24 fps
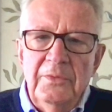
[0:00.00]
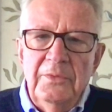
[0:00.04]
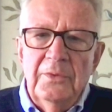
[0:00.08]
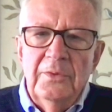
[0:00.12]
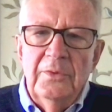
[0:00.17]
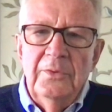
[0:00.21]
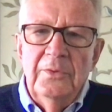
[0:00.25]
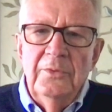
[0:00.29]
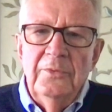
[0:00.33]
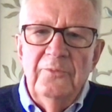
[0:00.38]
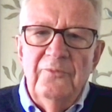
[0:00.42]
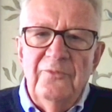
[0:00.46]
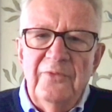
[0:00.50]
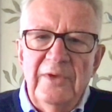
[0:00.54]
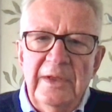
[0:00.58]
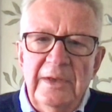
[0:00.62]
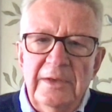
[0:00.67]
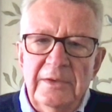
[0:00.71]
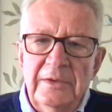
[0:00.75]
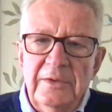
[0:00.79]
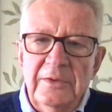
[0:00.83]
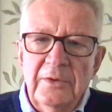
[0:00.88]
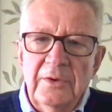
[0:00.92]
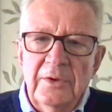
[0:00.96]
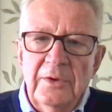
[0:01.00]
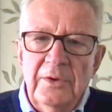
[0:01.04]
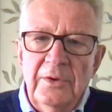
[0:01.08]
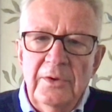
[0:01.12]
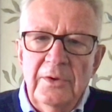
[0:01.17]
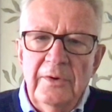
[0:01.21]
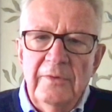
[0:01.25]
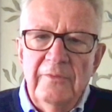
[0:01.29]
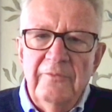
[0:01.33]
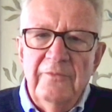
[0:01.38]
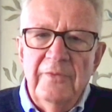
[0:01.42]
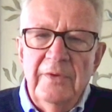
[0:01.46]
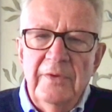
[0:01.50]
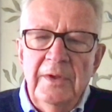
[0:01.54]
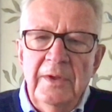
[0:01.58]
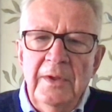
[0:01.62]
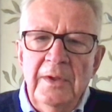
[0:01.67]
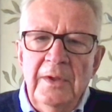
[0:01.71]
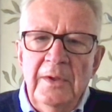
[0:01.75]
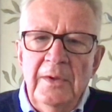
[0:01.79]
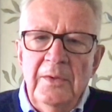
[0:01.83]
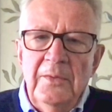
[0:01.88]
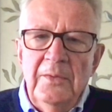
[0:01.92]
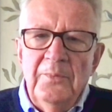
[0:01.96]
you could flatten the curve,
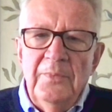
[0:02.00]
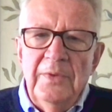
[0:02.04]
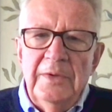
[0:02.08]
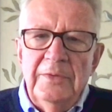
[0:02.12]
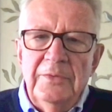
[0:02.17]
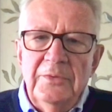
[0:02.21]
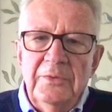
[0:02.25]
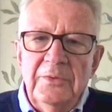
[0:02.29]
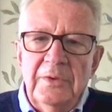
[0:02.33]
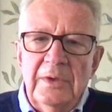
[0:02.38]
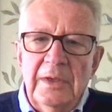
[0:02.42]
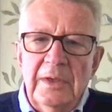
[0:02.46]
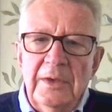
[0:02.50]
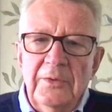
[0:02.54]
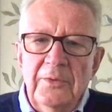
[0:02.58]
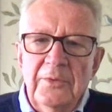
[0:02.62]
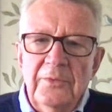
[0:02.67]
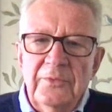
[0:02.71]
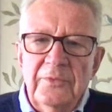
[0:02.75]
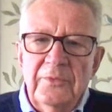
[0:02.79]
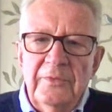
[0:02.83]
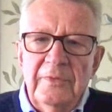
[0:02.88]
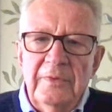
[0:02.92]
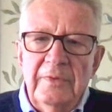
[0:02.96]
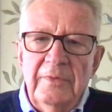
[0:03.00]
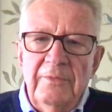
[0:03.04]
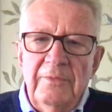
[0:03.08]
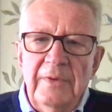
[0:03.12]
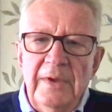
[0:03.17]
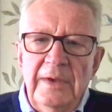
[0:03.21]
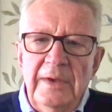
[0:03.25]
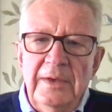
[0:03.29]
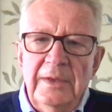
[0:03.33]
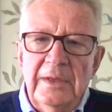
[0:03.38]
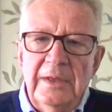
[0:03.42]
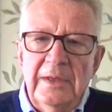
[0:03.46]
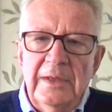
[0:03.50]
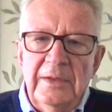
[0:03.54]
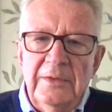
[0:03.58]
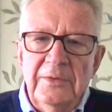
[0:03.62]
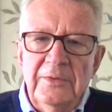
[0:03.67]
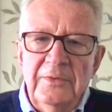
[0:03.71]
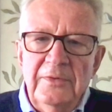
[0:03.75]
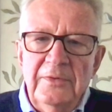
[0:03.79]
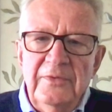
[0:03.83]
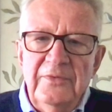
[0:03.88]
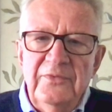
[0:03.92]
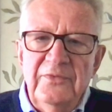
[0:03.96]
but you cannot
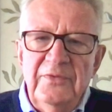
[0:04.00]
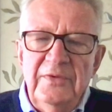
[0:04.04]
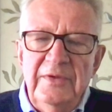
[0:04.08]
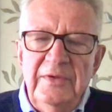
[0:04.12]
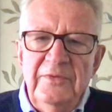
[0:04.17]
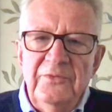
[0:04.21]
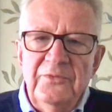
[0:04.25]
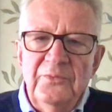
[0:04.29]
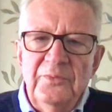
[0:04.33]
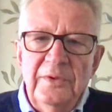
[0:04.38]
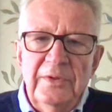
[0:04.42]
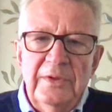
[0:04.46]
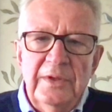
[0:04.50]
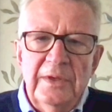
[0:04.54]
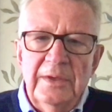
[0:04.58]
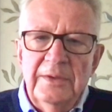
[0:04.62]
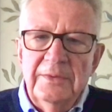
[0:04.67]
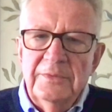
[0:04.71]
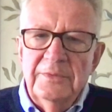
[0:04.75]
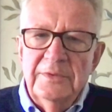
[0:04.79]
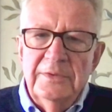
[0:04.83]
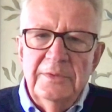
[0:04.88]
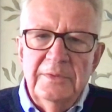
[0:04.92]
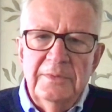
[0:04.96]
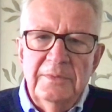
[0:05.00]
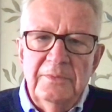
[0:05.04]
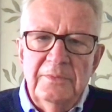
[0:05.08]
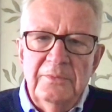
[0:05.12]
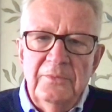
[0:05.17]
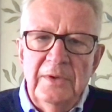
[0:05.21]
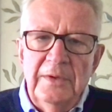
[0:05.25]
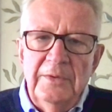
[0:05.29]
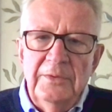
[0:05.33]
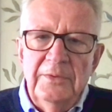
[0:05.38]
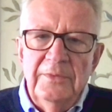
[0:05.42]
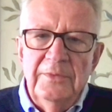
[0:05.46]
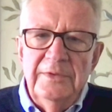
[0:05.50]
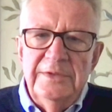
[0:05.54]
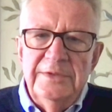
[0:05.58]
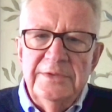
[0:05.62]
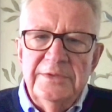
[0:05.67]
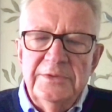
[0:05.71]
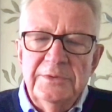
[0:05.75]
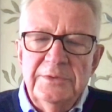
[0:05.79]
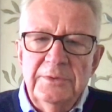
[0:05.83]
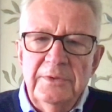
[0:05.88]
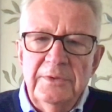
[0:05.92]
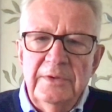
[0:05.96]
eradicate the disease without one of
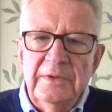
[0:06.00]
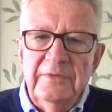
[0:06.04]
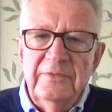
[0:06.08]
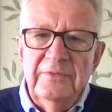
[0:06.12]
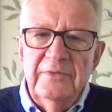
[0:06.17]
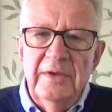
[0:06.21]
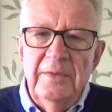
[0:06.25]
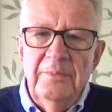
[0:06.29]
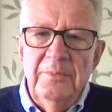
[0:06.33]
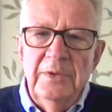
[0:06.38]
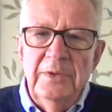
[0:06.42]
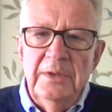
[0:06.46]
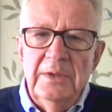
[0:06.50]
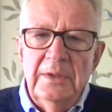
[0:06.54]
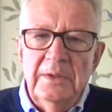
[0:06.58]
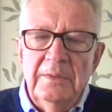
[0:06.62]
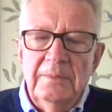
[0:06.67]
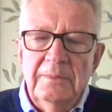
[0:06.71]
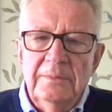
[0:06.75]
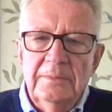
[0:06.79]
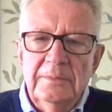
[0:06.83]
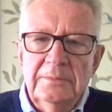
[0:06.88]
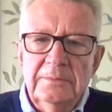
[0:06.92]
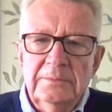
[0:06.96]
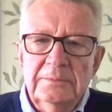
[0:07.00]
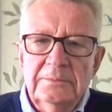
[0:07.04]
these two things happening.